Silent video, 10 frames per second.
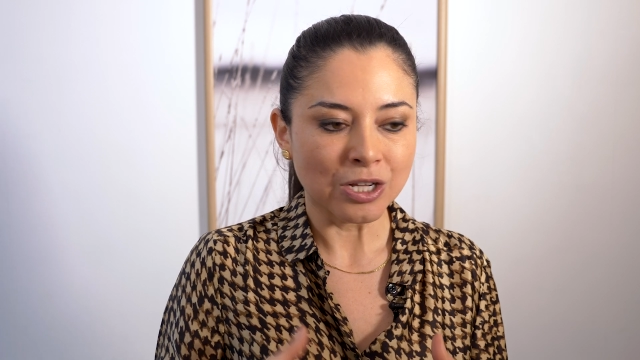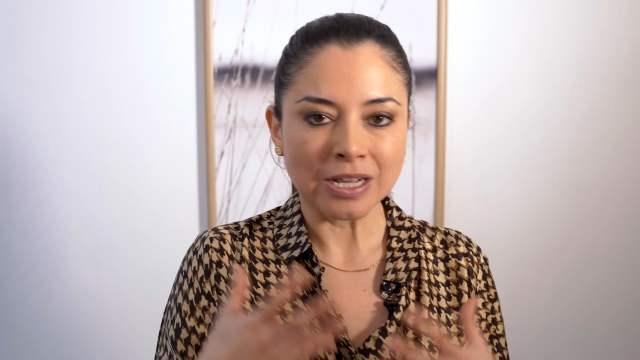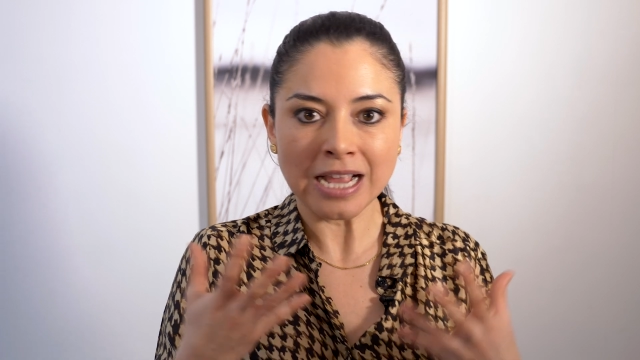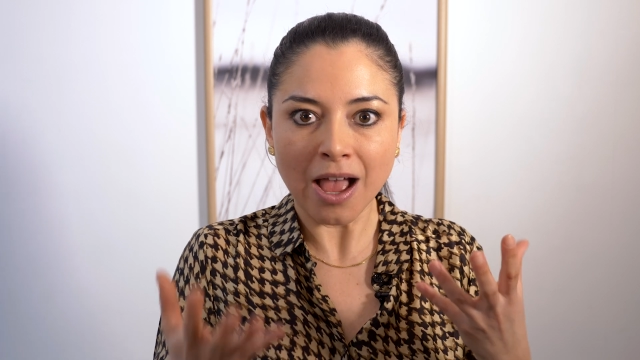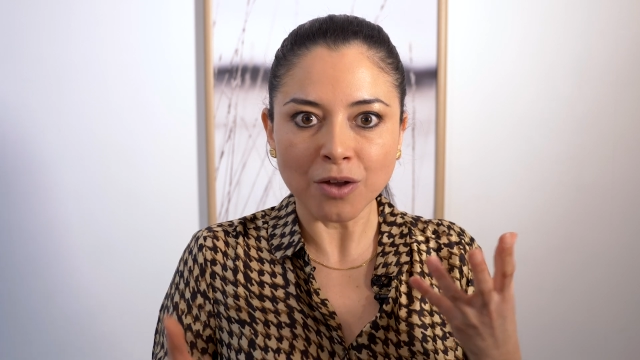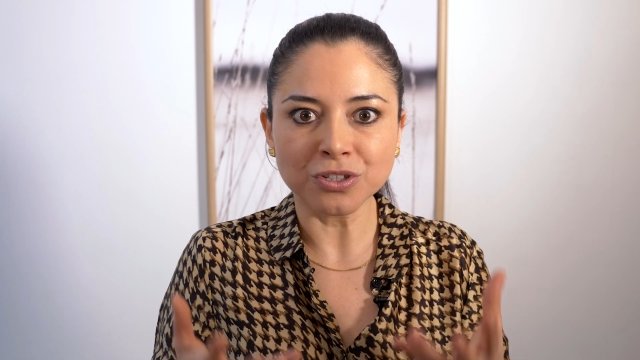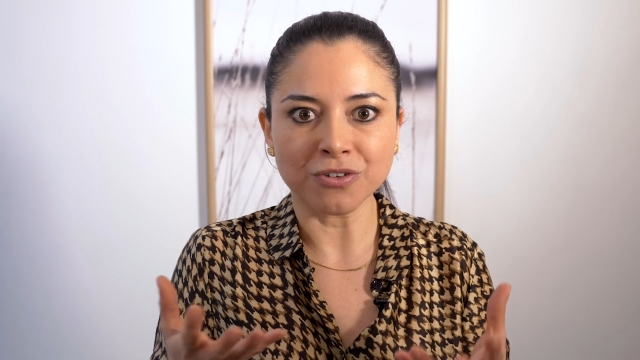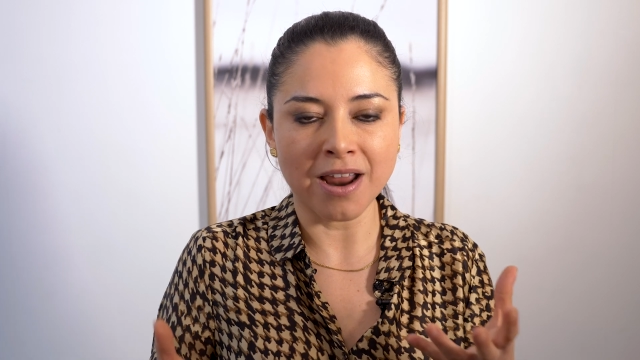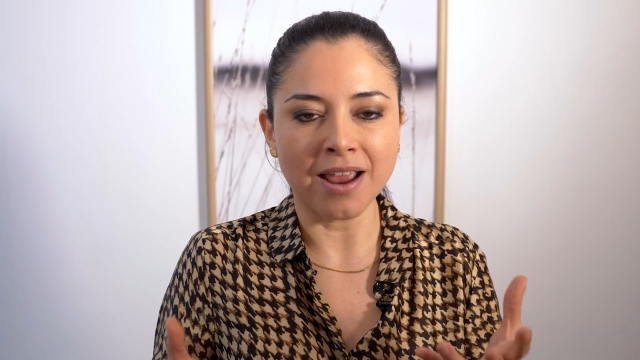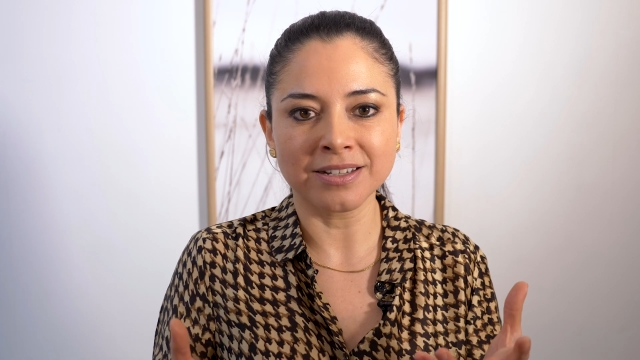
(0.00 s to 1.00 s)

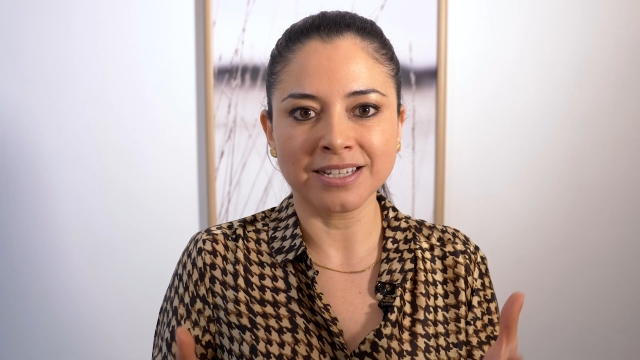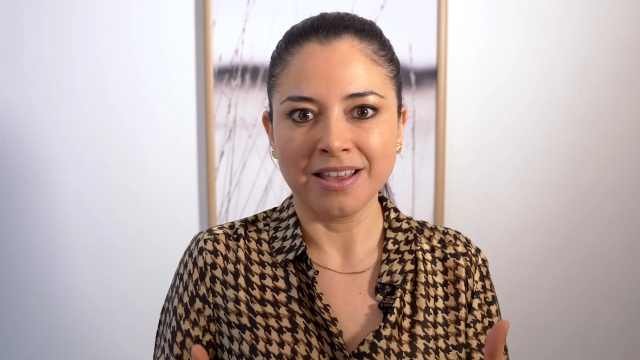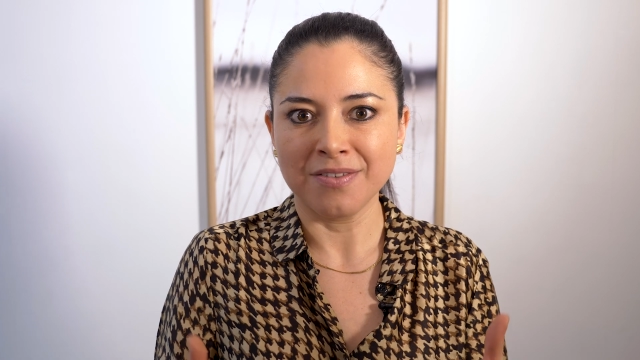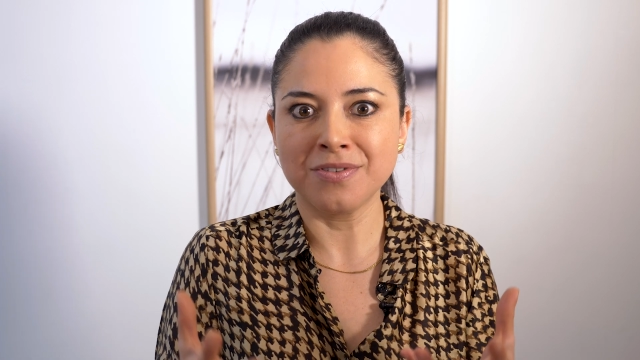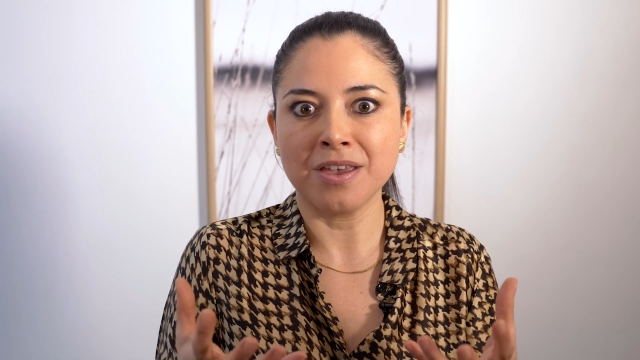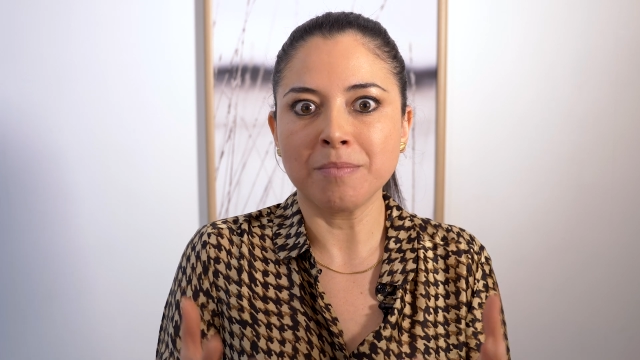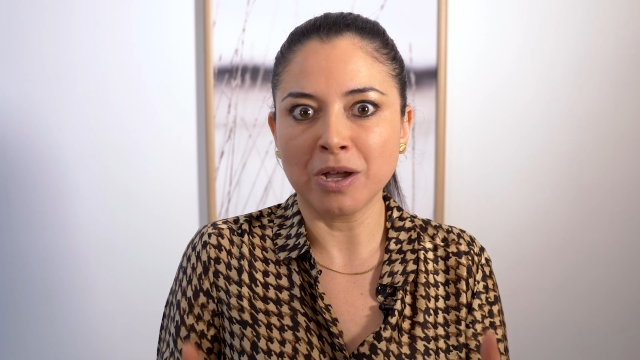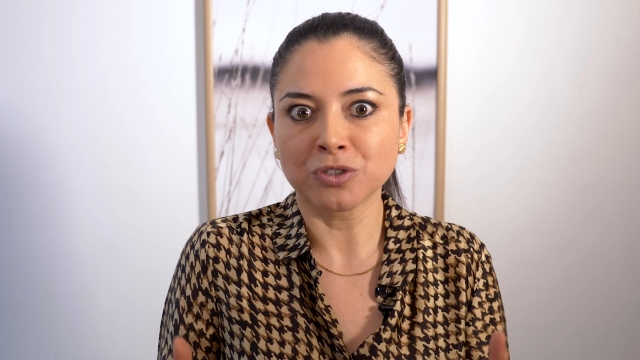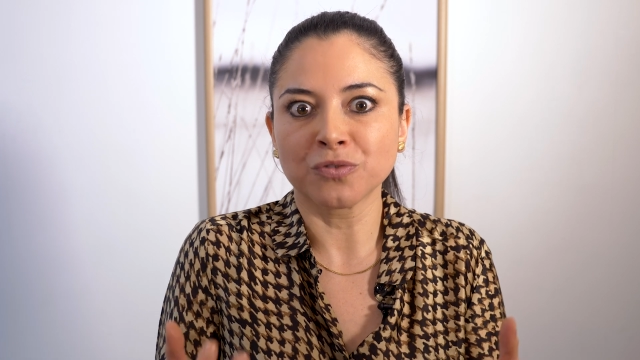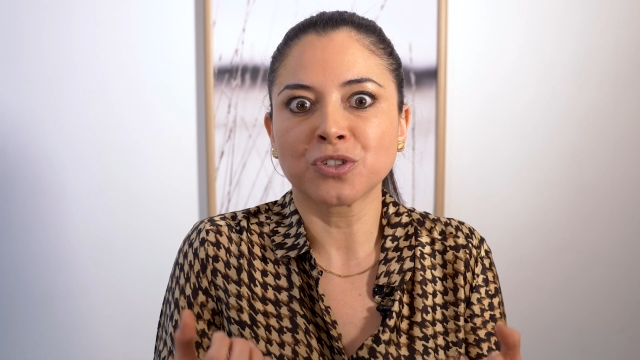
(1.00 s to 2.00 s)
counteract the
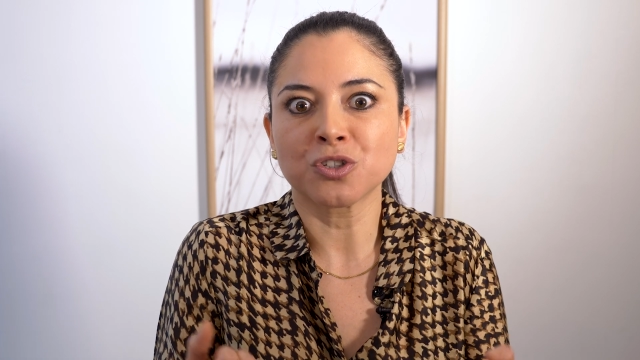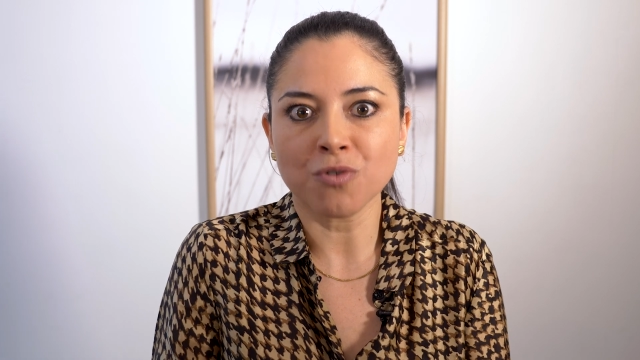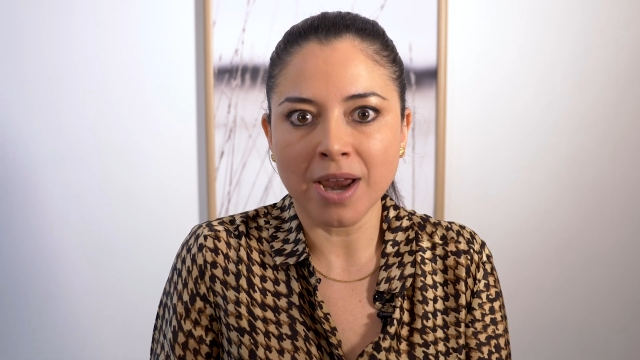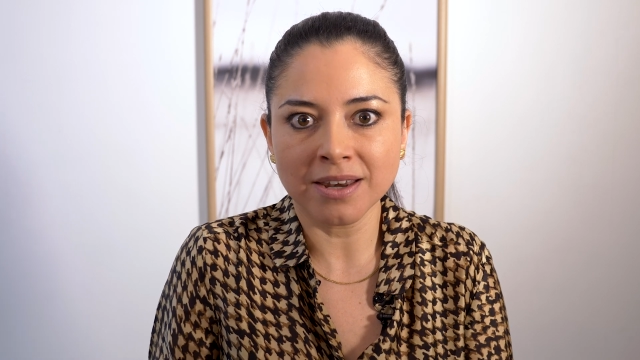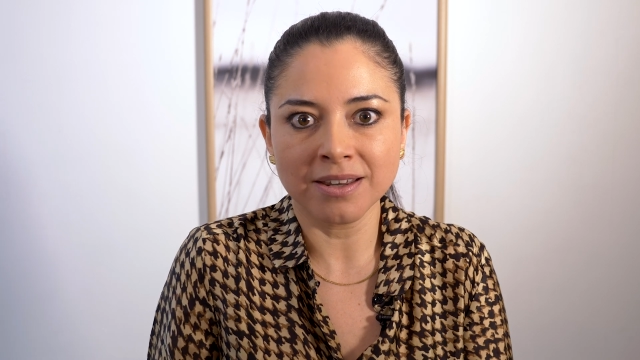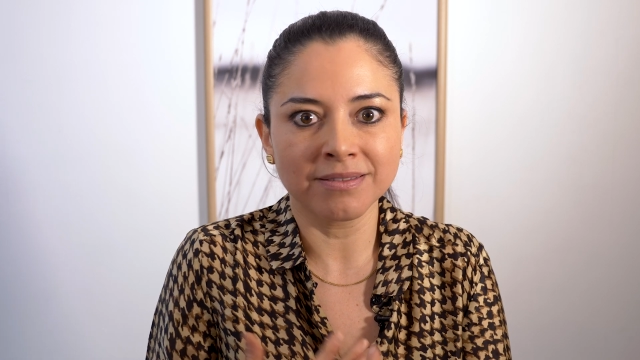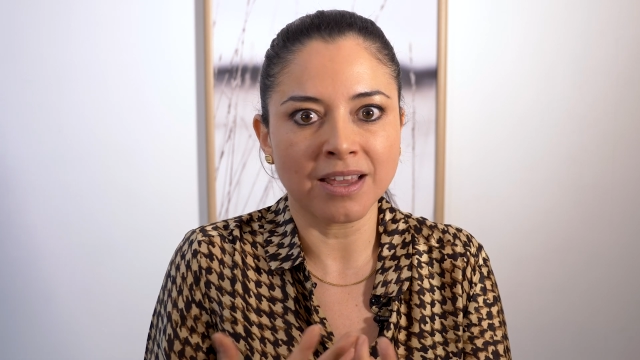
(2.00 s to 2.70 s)
amount of straining